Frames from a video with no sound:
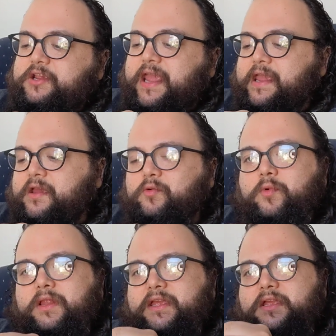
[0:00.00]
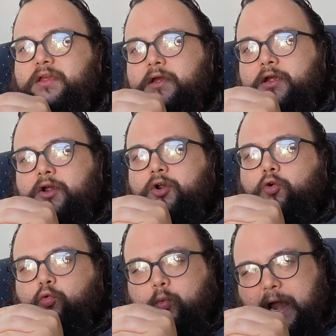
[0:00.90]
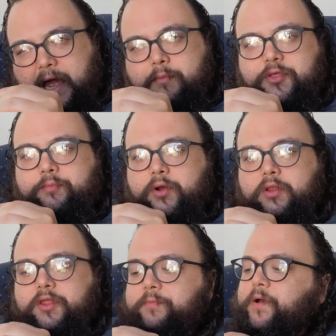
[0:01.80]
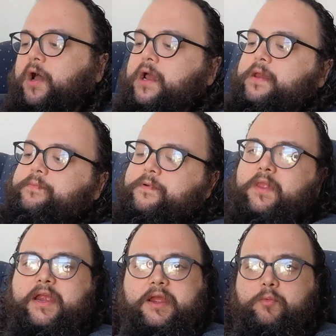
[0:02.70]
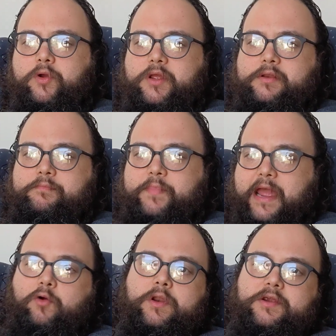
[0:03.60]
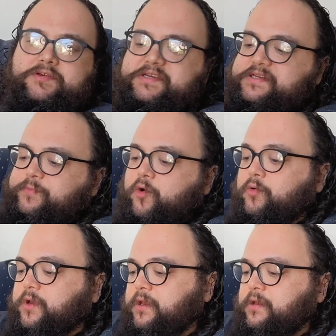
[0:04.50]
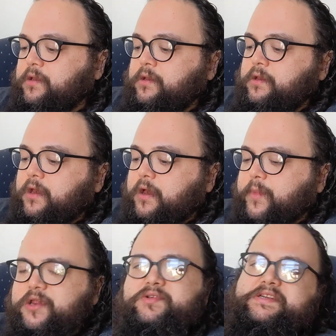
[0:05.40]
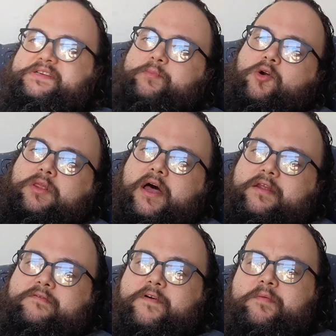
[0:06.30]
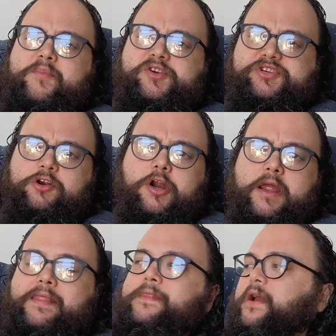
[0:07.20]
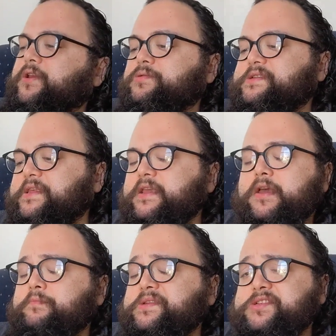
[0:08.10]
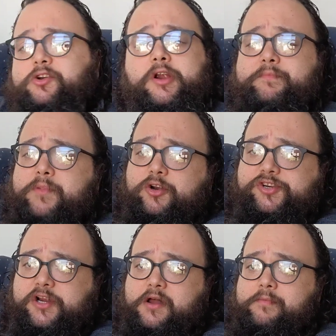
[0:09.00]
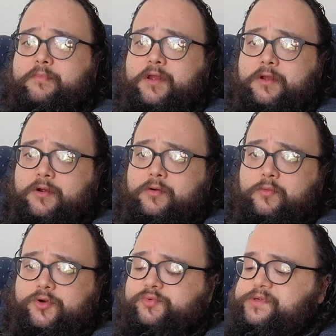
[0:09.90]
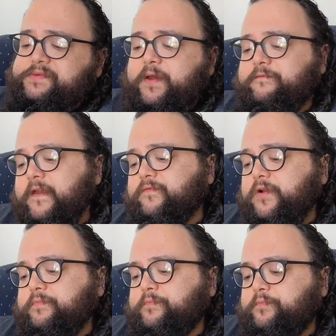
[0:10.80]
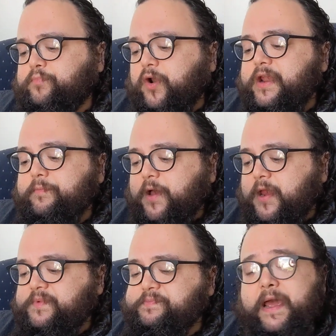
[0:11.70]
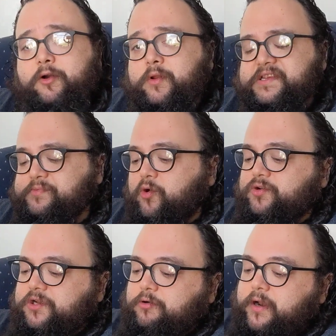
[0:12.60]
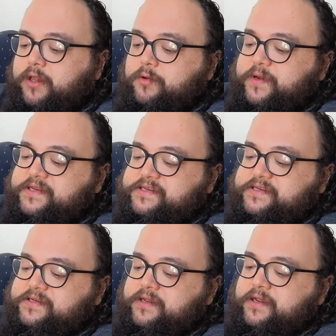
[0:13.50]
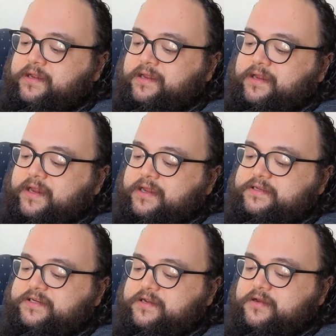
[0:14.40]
you can't really grab the bowl of the pipe like I would back when I used to smoke. I used to smoke a lot of Missouri. I used the Missouri Meerschaum, which was my favorite brand of pipes back when I smoked on a regular basis. And